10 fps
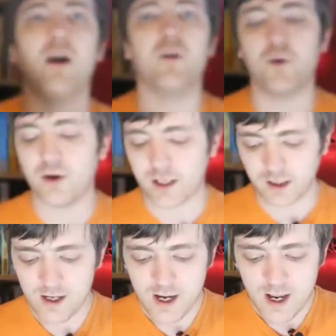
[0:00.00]
Iorek.
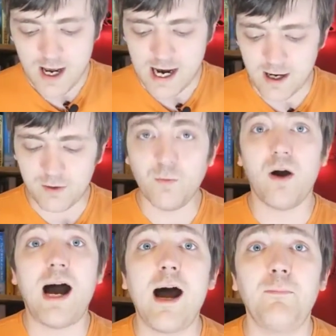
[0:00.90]
And
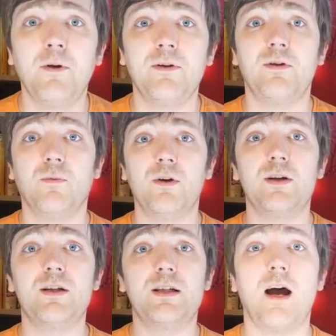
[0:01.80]
what happened
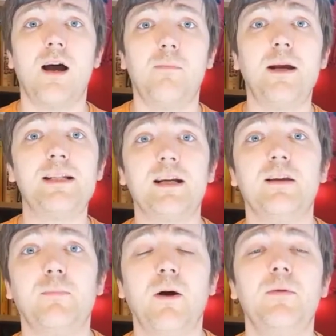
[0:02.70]
was uh, basically
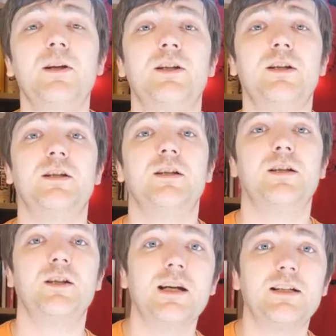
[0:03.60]
the publishers
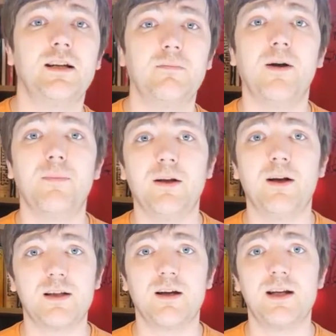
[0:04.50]
suggested it might be a
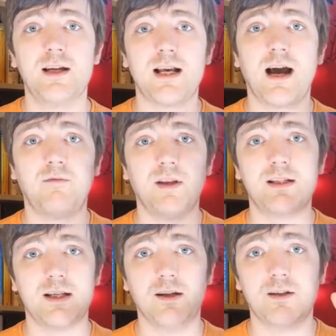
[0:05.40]
nice idea to have
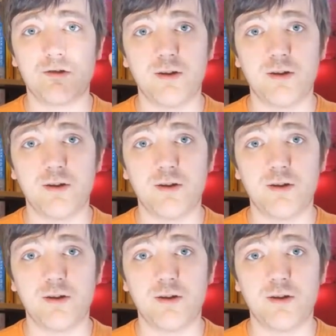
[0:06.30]
these little